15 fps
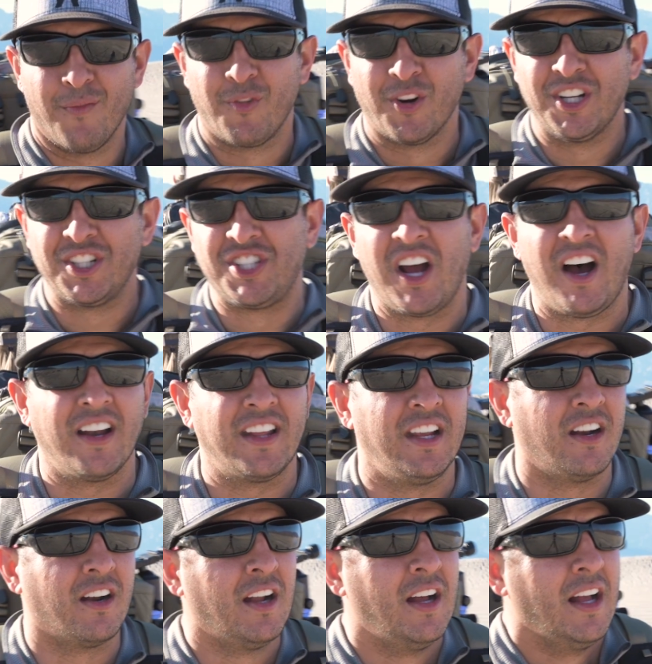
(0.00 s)
up for a shot
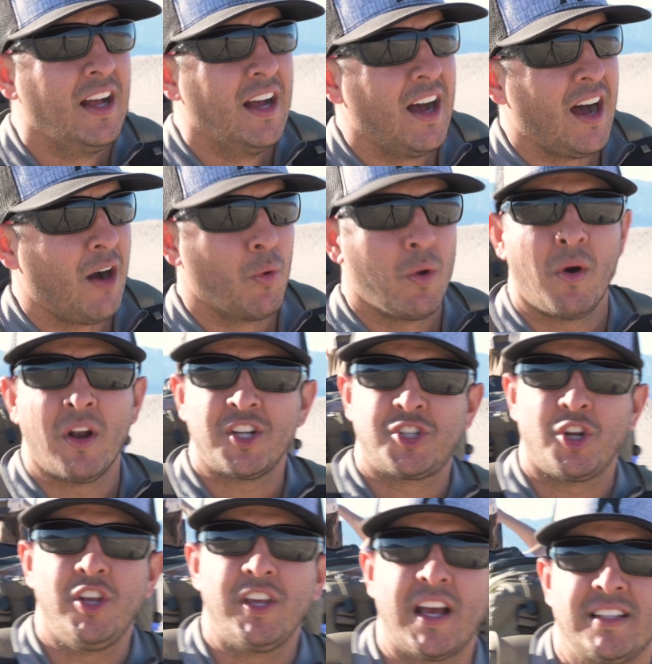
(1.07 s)
here. Uh, we want to
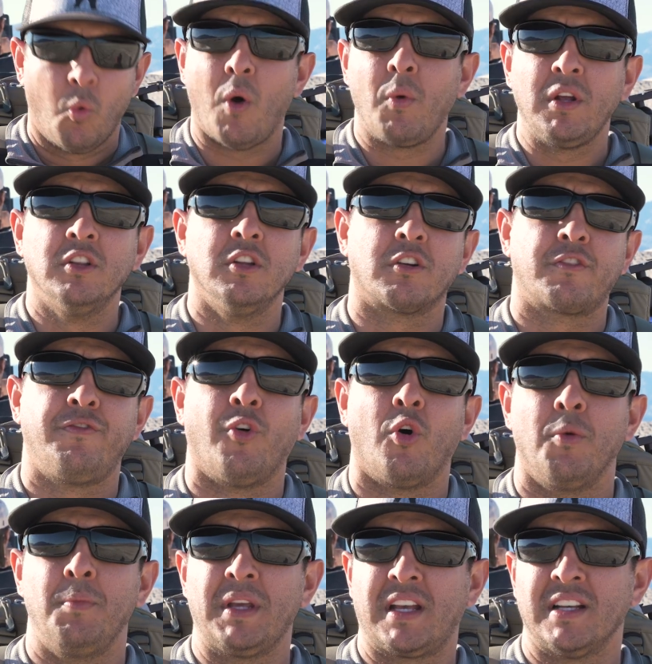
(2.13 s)
show you guys what we look
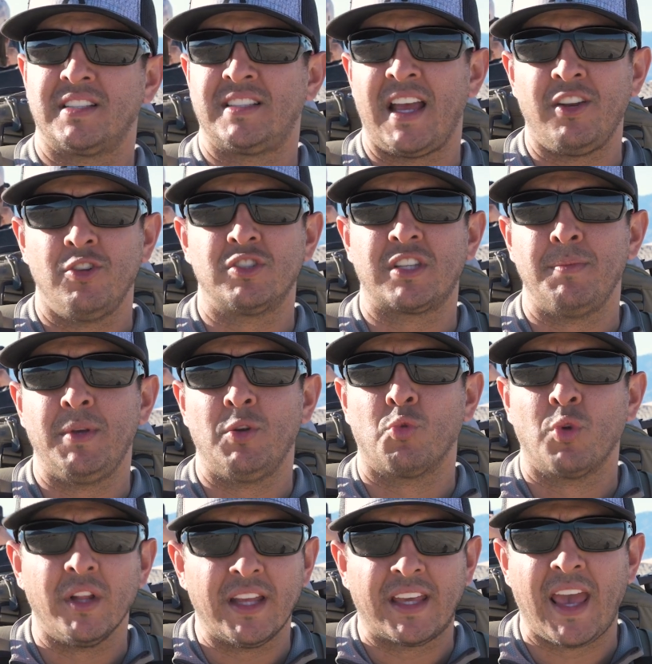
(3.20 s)
for because sand dunes can be
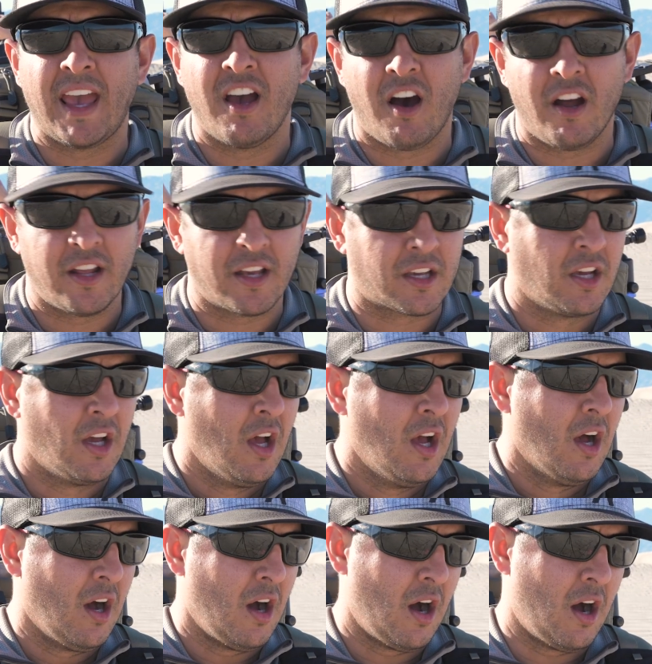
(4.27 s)
really chaotic.
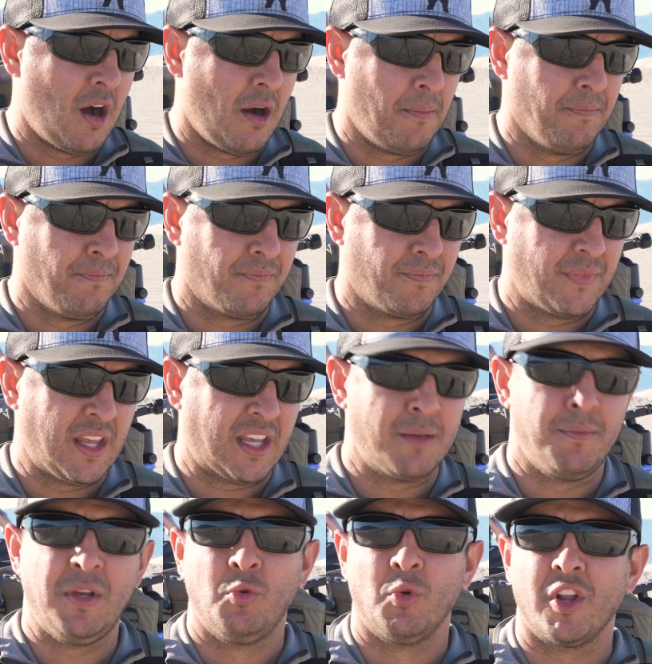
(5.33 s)
Um, they
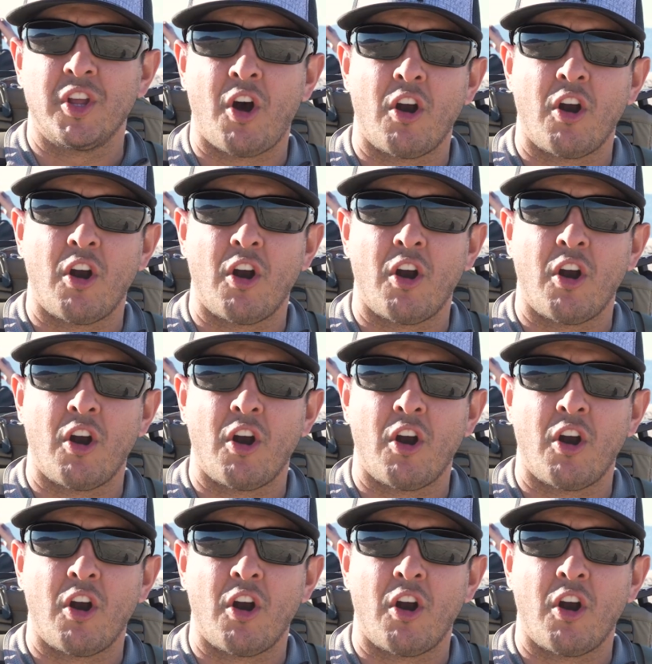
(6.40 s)
can be really